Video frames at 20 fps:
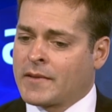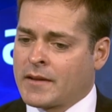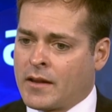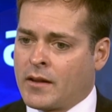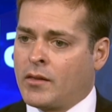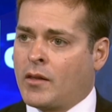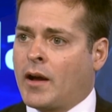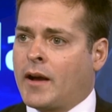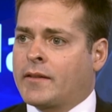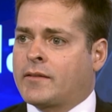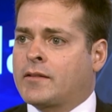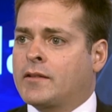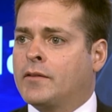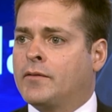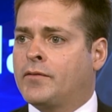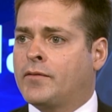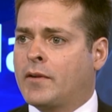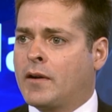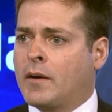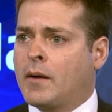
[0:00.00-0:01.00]
lots
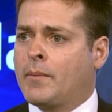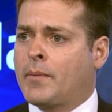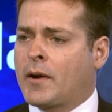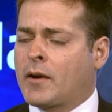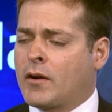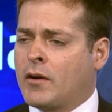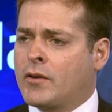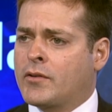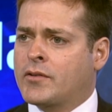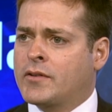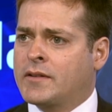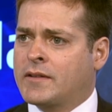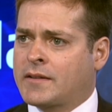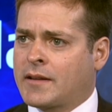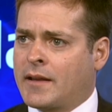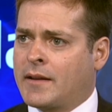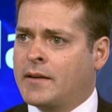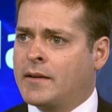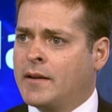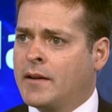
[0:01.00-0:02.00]
of about
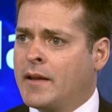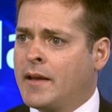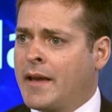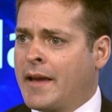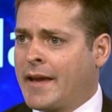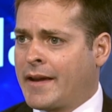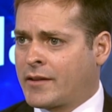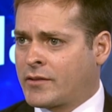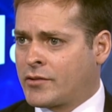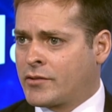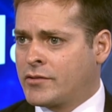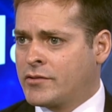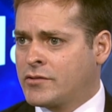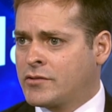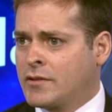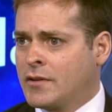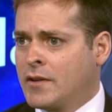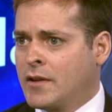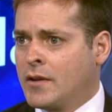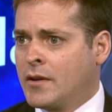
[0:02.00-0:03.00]
110
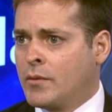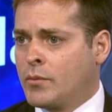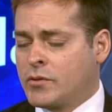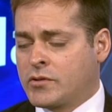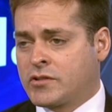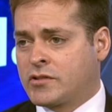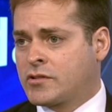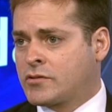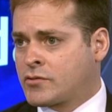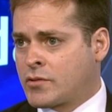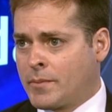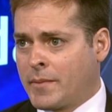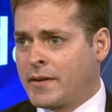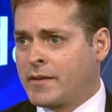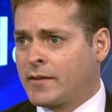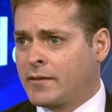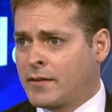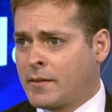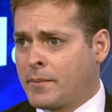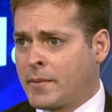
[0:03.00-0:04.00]
hectares, which is
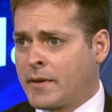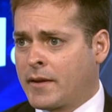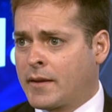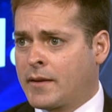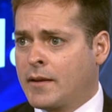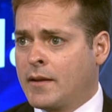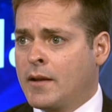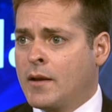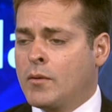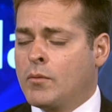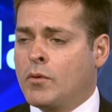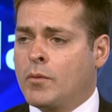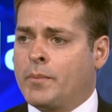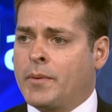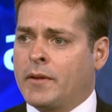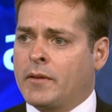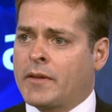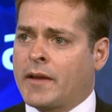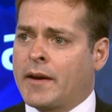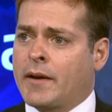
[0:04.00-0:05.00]
tremendously big. We'll
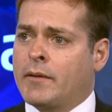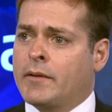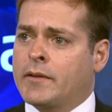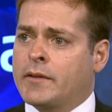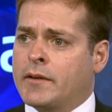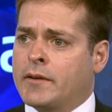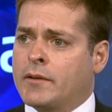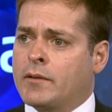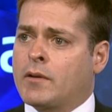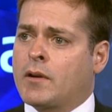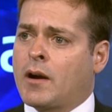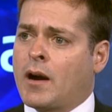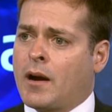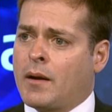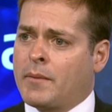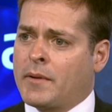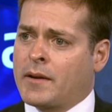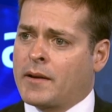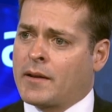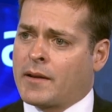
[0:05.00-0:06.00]
build out,
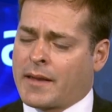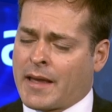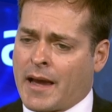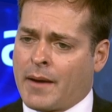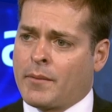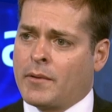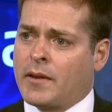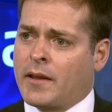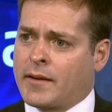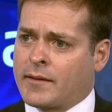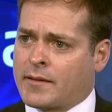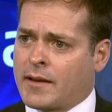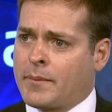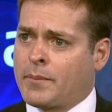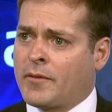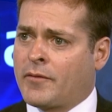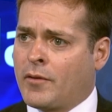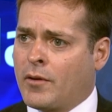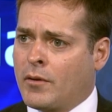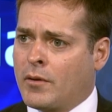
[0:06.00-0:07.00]
cabin-like
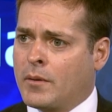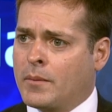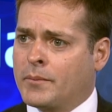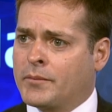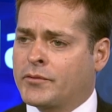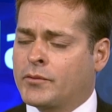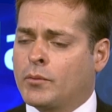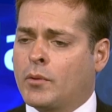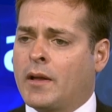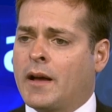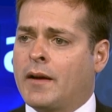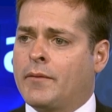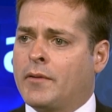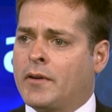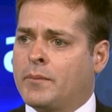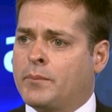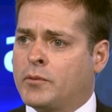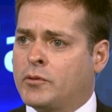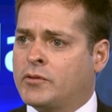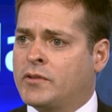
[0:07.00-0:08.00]
type of homes. We'll have
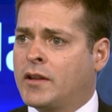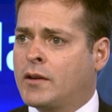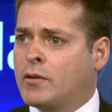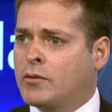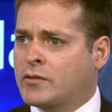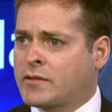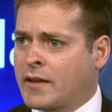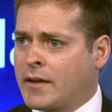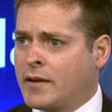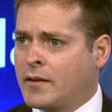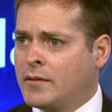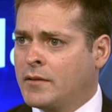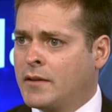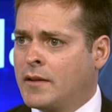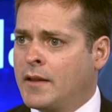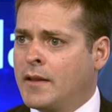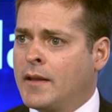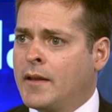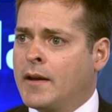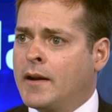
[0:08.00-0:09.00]
a boutique hotel.
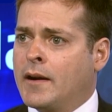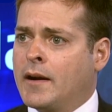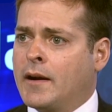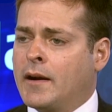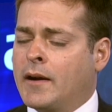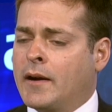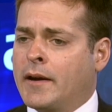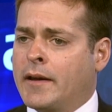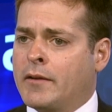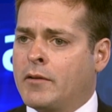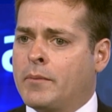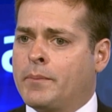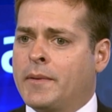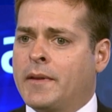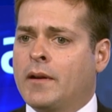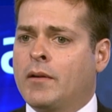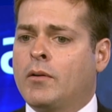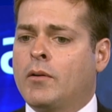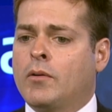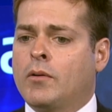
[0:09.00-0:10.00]
It'll
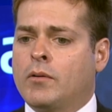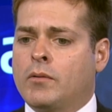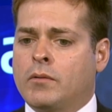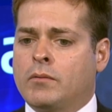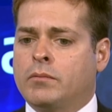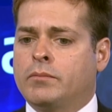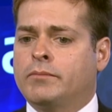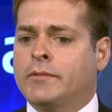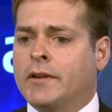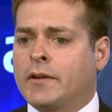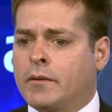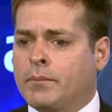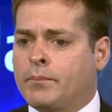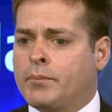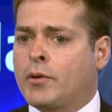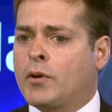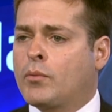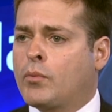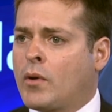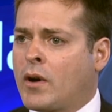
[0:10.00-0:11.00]
be a whole,
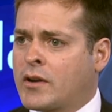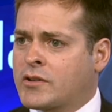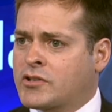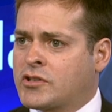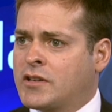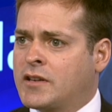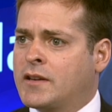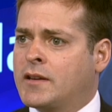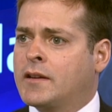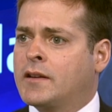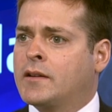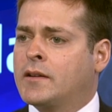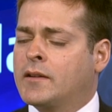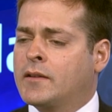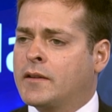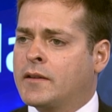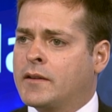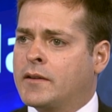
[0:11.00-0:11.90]
bird watching,